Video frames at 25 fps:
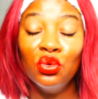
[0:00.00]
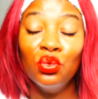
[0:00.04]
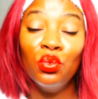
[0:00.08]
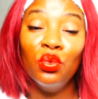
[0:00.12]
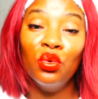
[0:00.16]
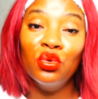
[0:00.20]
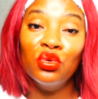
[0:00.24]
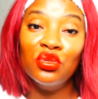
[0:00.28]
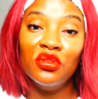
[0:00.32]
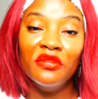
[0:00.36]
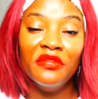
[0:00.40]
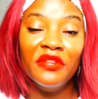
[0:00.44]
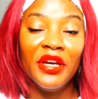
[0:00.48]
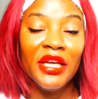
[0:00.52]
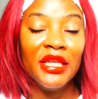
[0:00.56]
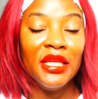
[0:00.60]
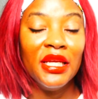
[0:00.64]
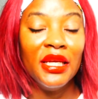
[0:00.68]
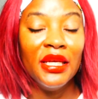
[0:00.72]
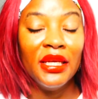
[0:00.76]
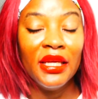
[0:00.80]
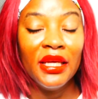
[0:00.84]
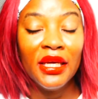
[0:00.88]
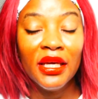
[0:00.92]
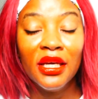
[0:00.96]
You will also find
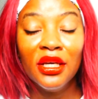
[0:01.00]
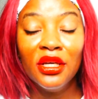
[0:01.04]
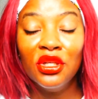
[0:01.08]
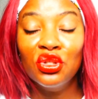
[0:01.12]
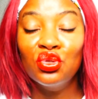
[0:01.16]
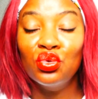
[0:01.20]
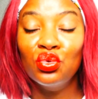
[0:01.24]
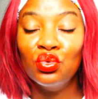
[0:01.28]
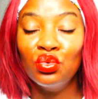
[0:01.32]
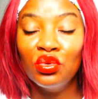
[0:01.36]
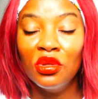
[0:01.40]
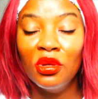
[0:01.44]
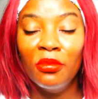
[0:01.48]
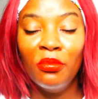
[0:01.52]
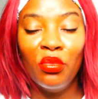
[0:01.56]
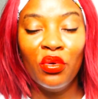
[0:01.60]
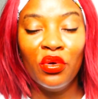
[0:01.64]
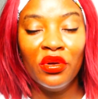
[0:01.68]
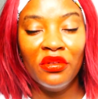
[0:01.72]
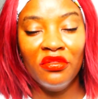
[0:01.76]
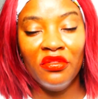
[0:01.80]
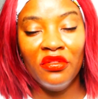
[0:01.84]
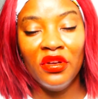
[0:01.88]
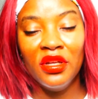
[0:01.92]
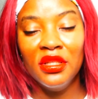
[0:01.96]
a link to the
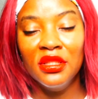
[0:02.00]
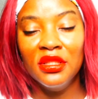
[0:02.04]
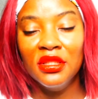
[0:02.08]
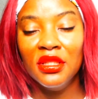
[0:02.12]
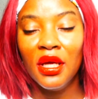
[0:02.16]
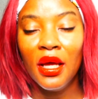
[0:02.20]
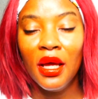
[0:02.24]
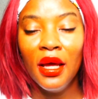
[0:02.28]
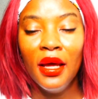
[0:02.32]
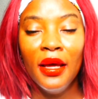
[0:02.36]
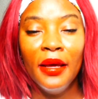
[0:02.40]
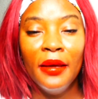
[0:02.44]
Boyfriend